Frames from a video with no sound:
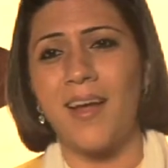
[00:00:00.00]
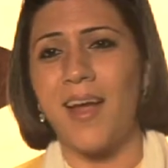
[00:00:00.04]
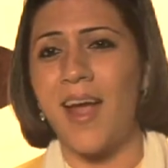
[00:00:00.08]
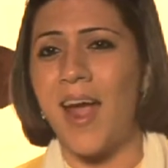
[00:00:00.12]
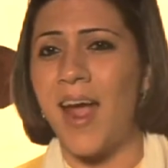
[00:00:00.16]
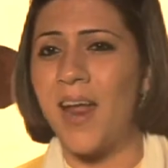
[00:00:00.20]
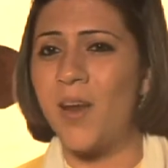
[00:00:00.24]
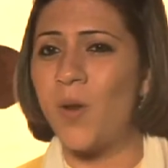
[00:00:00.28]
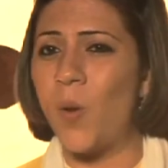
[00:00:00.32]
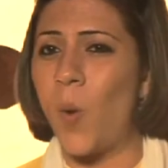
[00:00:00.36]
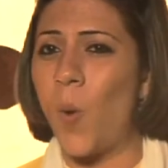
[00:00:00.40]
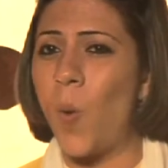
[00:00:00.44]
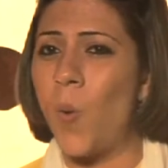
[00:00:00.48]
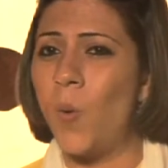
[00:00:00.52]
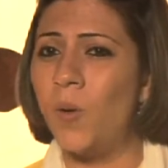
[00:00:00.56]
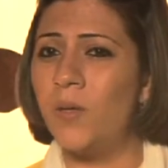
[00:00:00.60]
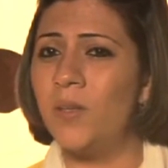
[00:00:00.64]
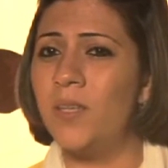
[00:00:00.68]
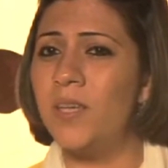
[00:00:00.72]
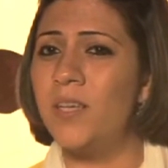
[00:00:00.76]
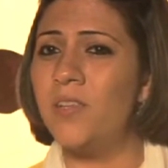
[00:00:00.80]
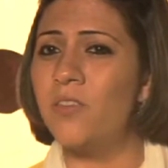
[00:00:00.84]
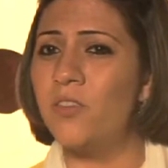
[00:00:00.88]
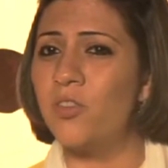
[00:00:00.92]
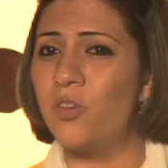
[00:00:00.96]
And all
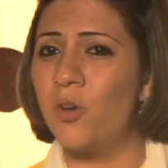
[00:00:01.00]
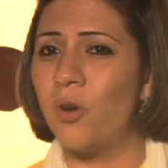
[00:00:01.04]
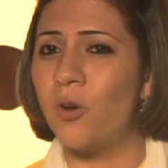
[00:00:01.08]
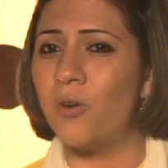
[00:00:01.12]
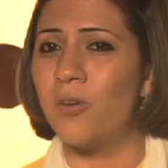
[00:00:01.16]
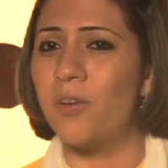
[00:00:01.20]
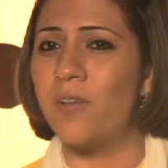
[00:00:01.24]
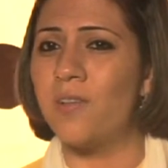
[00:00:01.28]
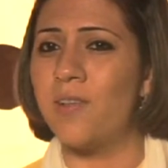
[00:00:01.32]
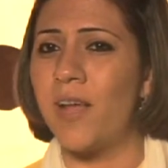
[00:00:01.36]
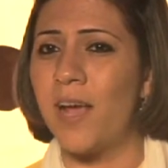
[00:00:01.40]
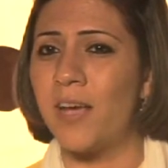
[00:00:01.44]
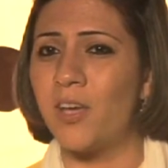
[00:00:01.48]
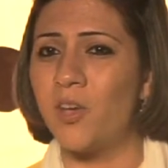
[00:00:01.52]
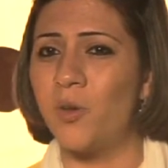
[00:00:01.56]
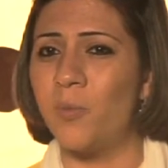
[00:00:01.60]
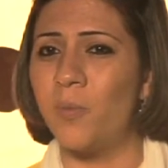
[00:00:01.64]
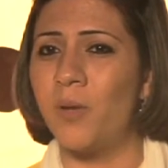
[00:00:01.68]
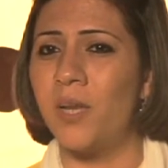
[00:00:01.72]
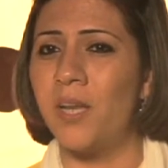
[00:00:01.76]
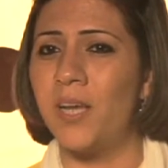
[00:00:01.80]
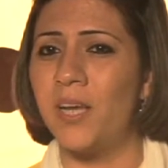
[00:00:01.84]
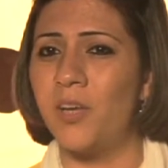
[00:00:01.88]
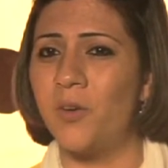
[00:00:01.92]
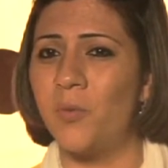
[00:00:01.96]
these stories
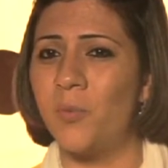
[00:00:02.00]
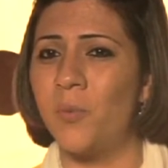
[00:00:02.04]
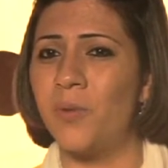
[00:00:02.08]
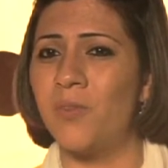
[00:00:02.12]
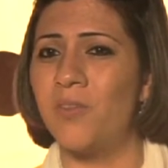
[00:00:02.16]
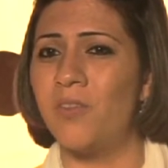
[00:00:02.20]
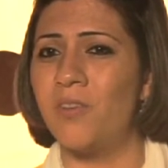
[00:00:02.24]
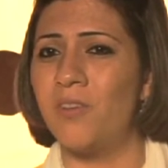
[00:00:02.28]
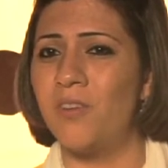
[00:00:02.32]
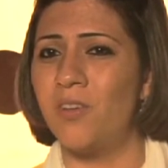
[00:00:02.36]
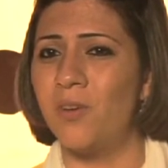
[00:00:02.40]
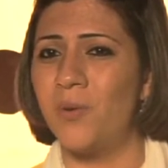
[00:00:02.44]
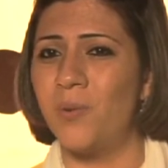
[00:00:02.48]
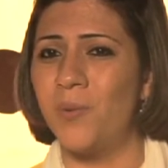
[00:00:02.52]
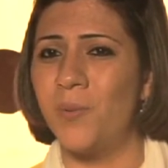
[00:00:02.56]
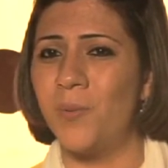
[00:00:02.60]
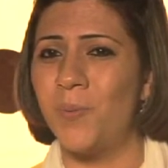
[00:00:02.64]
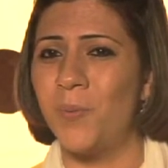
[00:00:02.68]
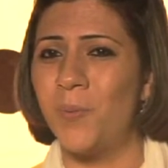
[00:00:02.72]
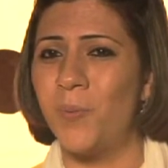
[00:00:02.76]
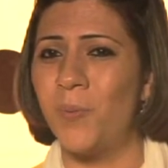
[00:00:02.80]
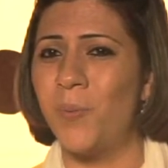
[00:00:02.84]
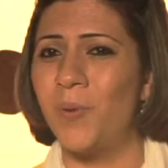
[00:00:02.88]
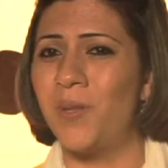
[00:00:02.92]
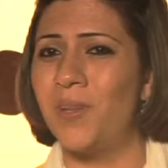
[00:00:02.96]
accumulate within you,
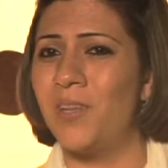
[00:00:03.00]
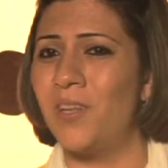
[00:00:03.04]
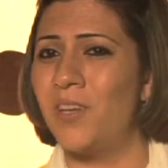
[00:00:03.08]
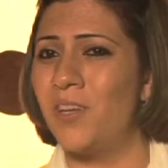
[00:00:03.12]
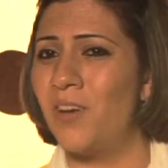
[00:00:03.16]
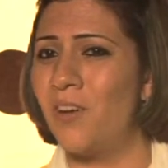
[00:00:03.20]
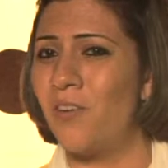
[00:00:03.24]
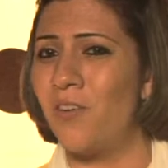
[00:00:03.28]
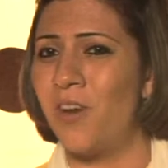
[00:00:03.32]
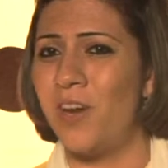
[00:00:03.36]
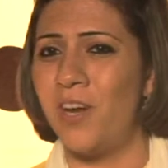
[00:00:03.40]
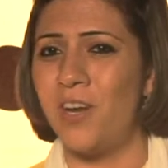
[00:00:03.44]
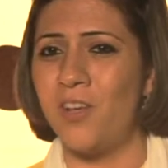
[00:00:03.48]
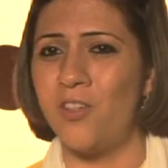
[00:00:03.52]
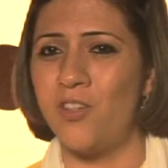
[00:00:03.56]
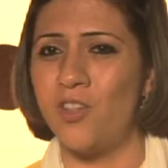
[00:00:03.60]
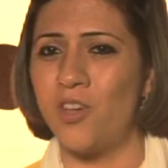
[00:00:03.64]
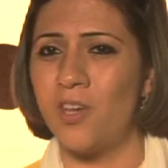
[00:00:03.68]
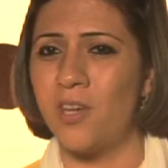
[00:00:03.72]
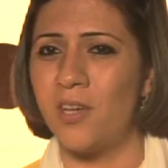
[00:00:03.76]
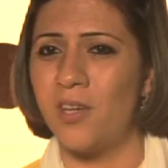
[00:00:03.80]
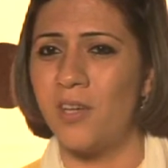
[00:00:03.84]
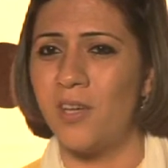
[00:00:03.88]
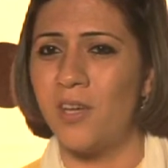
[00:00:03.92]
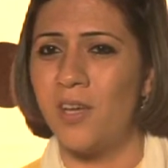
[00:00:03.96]
within your
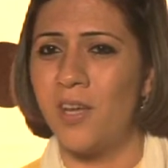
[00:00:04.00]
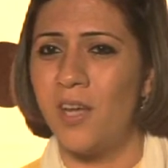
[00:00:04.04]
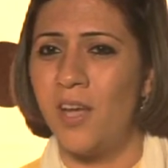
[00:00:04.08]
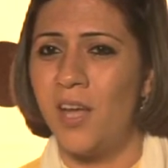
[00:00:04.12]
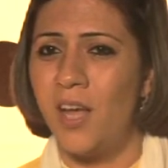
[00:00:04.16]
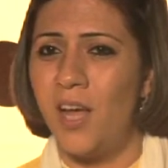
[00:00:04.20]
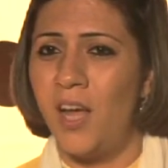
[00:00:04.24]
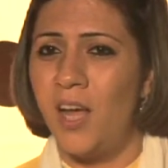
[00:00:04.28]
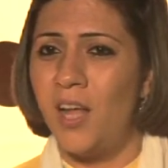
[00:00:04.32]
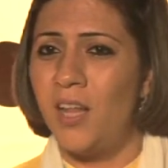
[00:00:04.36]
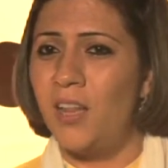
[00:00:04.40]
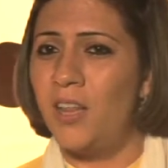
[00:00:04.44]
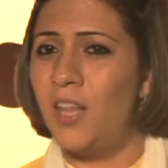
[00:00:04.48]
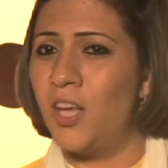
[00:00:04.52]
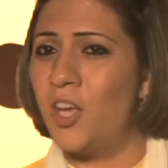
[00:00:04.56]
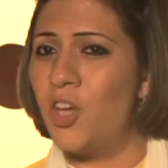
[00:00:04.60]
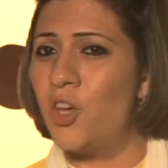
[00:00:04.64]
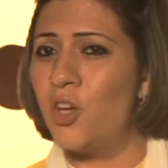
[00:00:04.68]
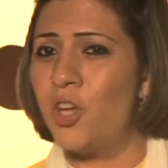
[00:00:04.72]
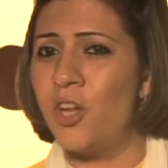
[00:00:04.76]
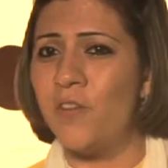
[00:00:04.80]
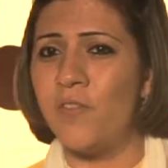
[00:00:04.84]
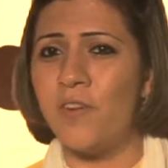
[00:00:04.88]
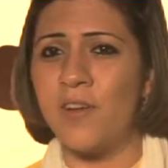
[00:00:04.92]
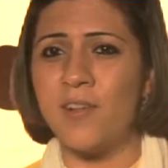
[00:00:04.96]
energy. The
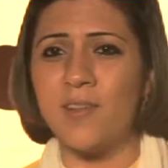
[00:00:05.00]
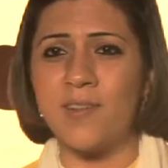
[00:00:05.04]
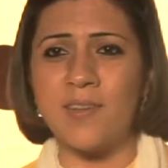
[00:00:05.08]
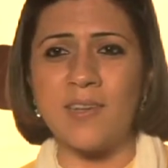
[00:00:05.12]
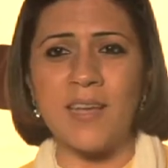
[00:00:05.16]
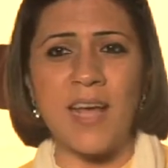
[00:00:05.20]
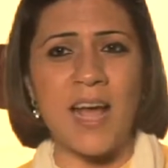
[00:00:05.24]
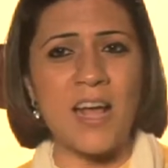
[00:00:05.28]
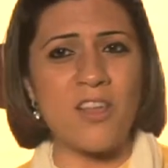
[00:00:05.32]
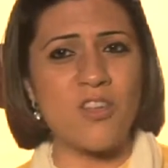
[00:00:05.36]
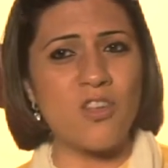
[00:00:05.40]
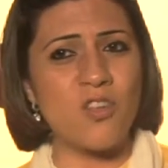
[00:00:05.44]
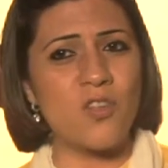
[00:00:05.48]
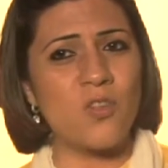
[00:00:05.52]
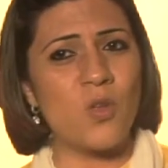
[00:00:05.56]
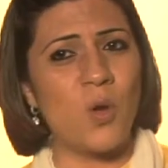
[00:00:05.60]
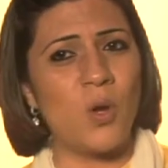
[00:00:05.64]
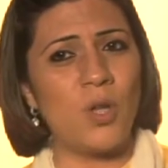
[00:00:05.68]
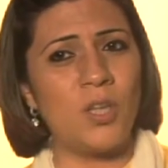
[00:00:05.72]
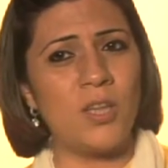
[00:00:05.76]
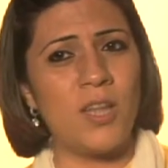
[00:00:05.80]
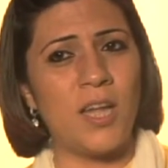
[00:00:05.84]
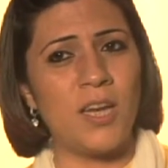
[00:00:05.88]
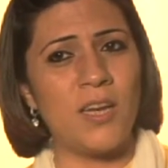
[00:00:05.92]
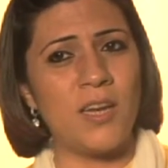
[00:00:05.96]
universe catches
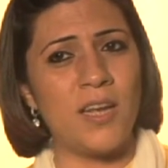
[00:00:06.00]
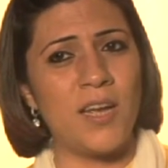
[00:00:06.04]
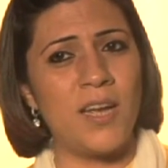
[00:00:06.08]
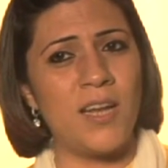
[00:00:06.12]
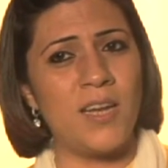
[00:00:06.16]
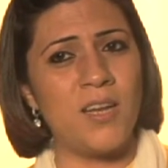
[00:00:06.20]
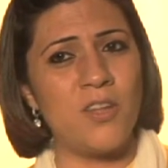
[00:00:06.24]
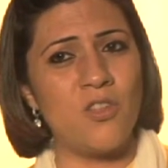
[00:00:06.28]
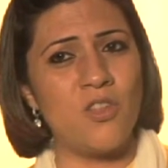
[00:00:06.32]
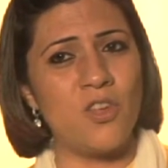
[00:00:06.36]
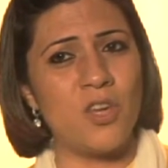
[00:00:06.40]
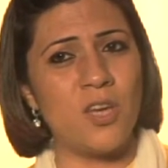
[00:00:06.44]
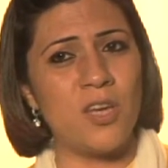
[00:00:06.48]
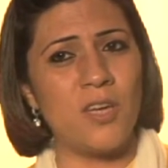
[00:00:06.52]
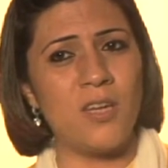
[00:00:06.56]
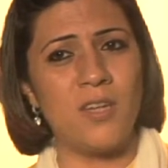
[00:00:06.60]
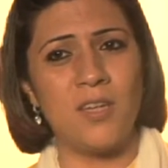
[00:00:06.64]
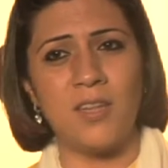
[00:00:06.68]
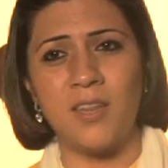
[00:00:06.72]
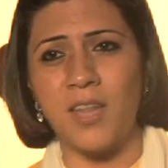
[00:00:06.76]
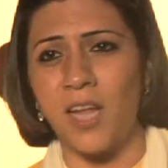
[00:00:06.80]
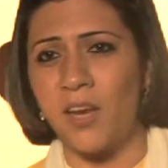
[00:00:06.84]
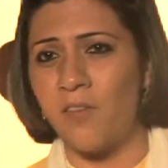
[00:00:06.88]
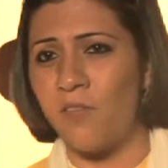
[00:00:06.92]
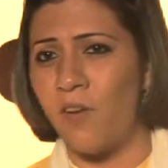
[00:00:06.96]
on that energy,
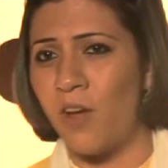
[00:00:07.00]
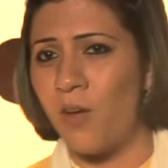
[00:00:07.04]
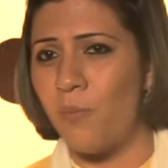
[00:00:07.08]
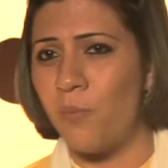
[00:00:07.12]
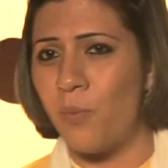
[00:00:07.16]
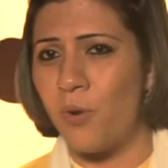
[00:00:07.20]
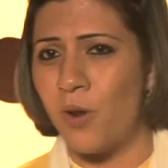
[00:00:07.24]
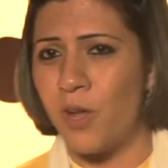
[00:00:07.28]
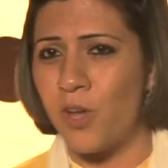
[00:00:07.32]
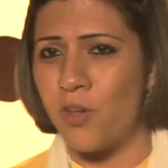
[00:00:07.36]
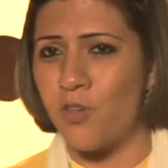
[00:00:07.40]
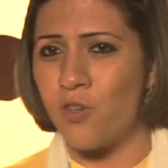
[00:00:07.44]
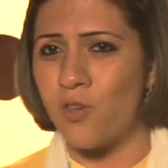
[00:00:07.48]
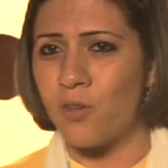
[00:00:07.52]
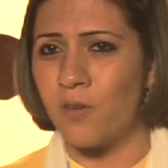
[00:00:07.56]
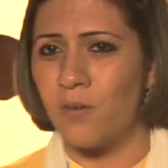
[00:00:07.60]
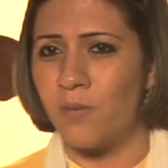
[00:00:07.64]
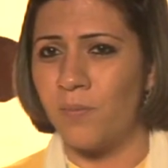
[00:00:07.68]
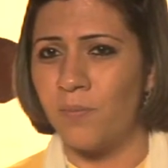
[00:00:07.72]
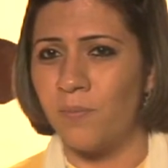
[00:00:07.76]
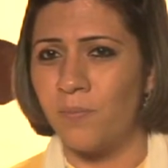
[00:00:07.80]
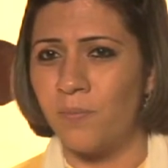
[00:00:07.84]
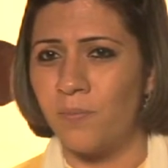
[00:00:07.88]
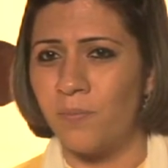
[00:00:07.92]
that vibration.